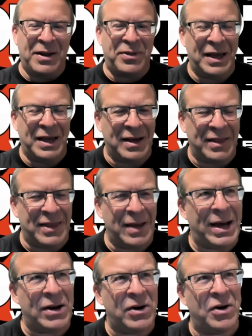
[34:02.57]
I think
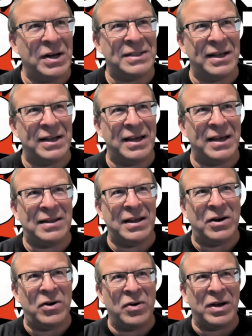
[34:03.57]
Matt Hardy said that
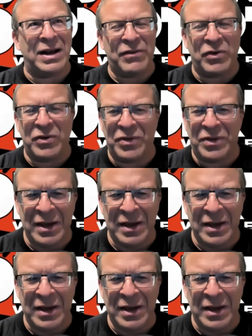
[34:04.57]
they're gonna have a,